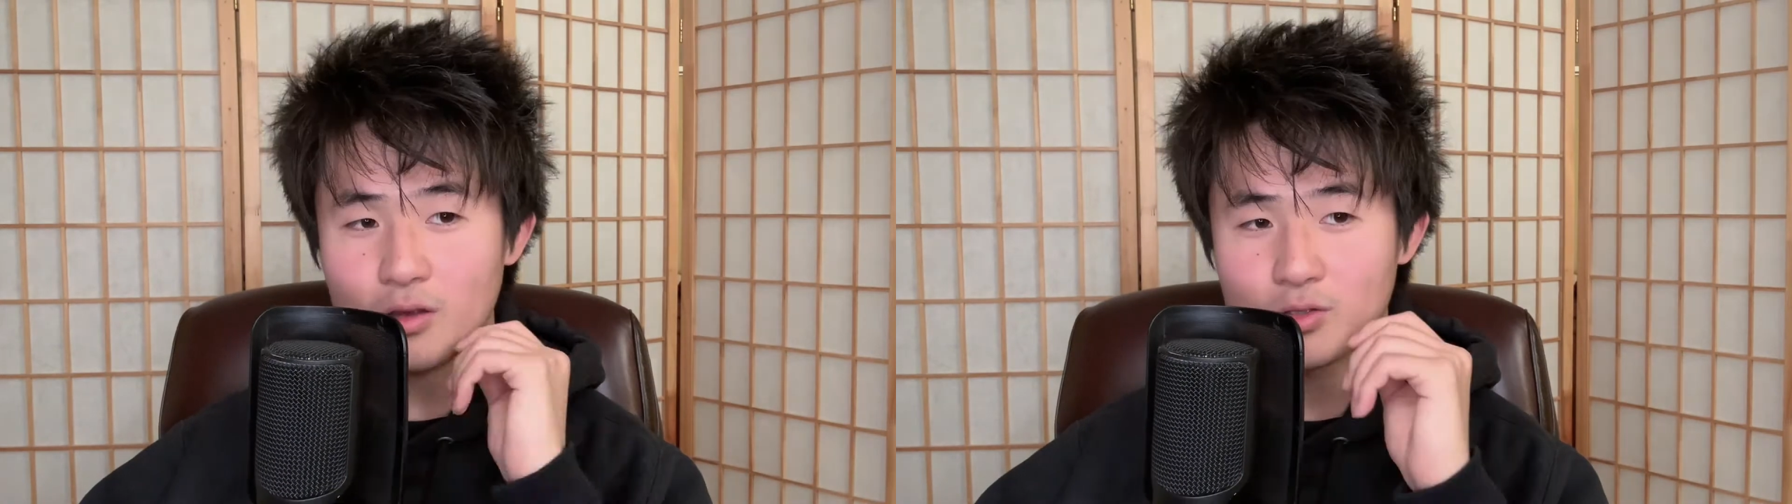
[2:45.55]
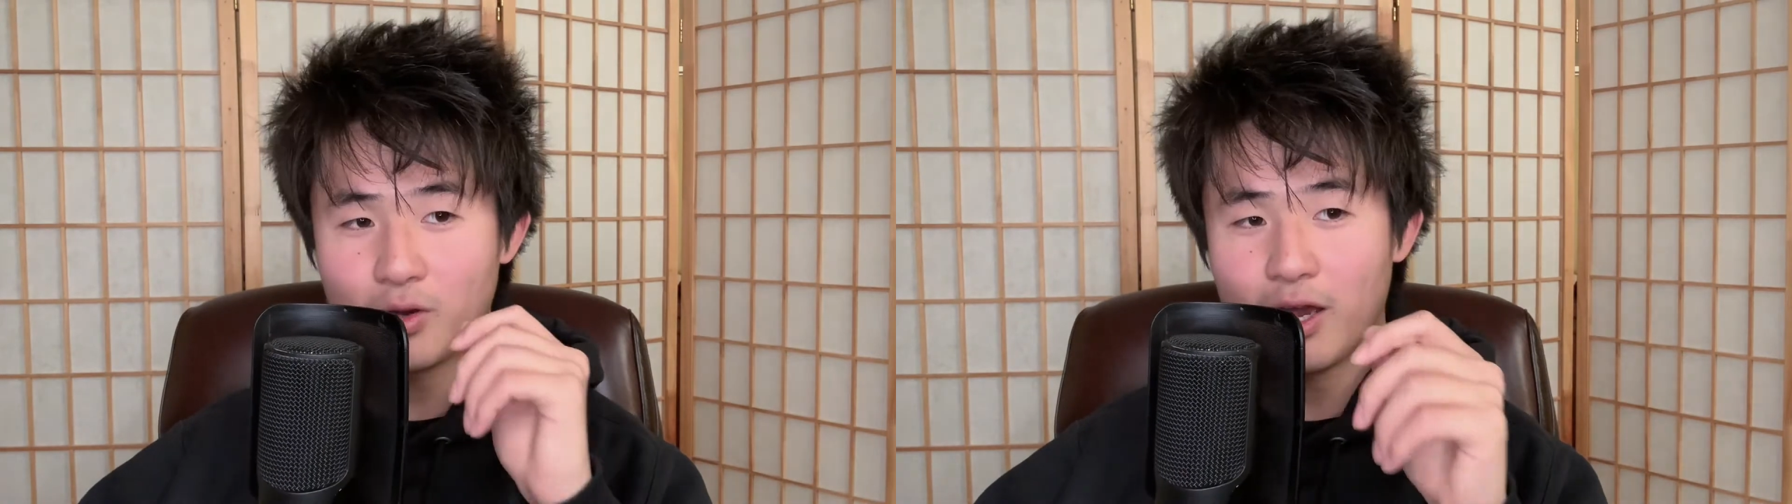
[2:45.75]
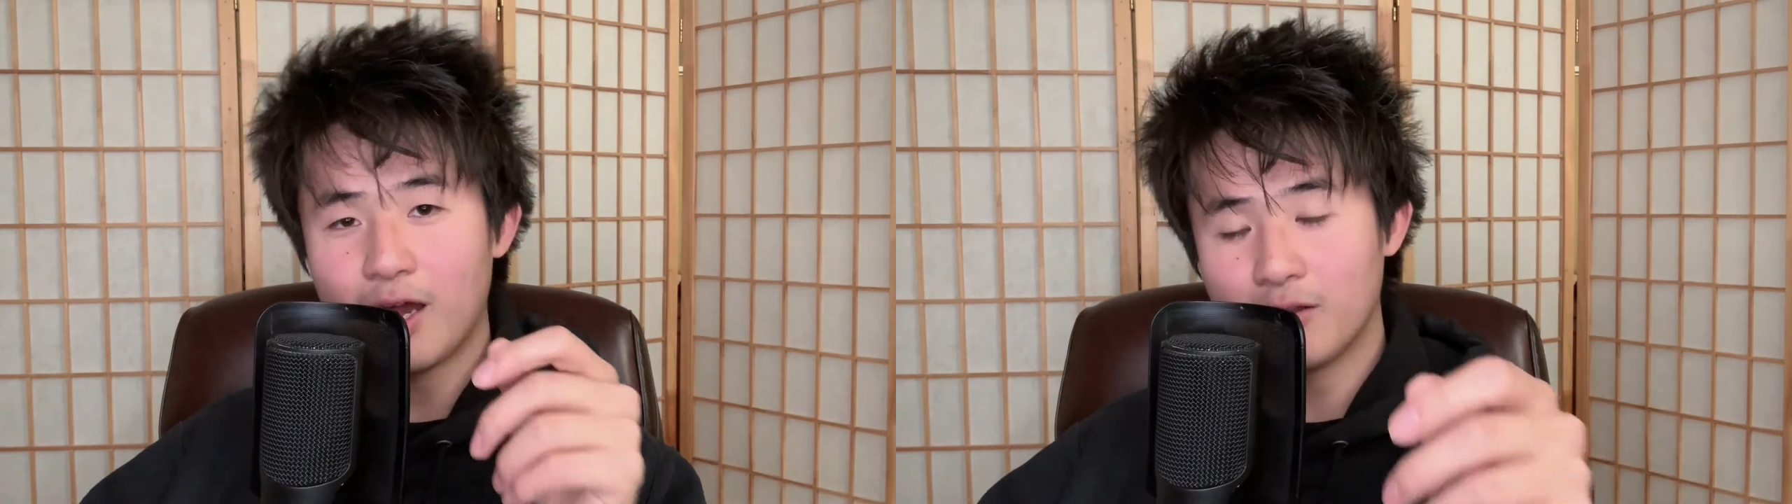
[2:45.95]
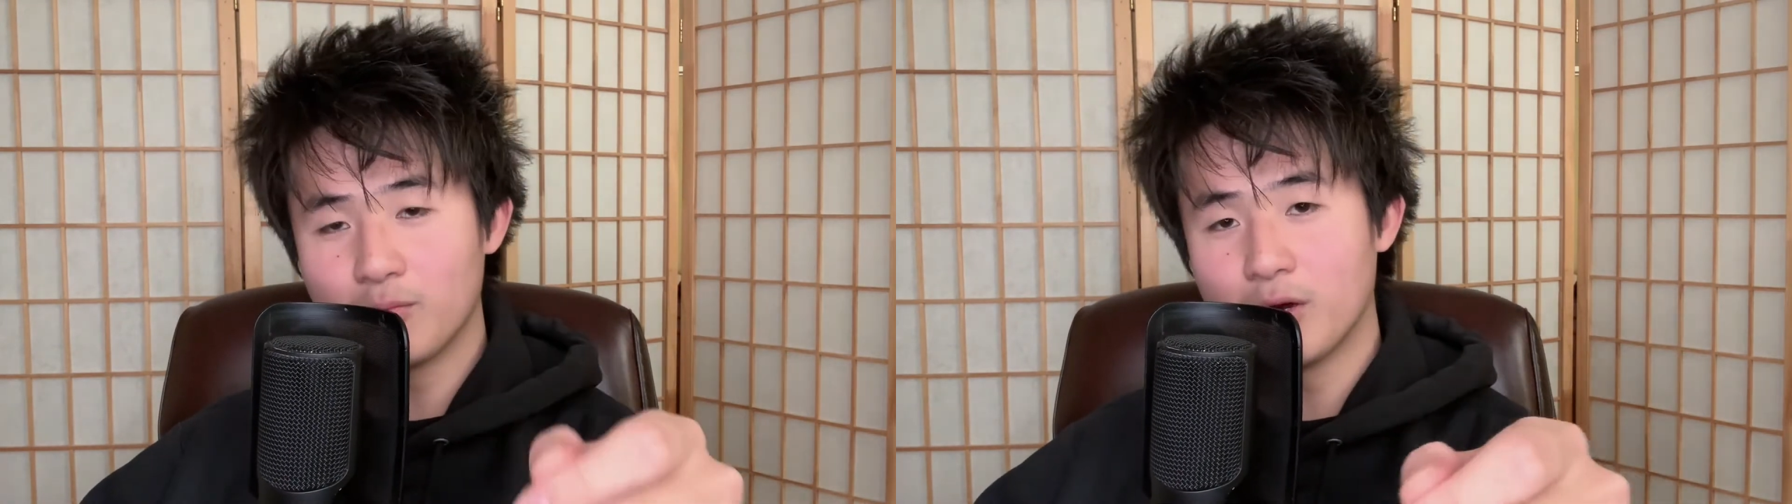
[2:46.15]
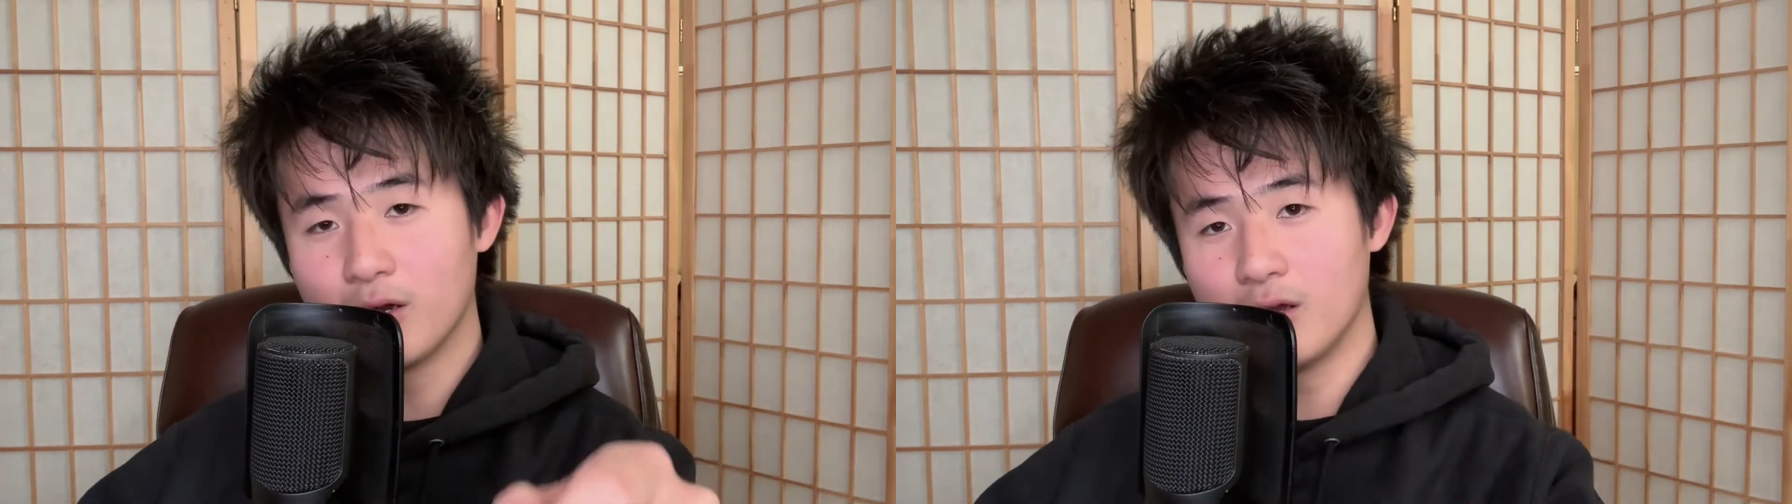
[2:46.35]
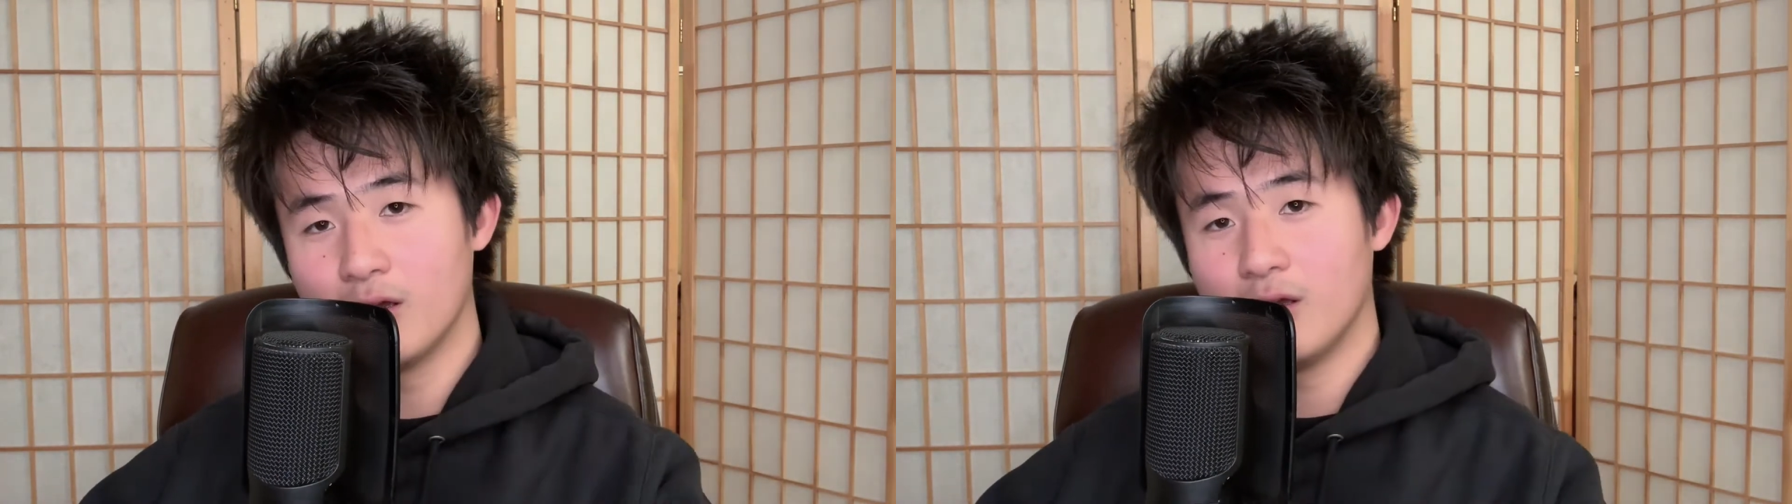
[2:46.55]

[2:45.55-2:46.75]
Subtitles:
So I handed my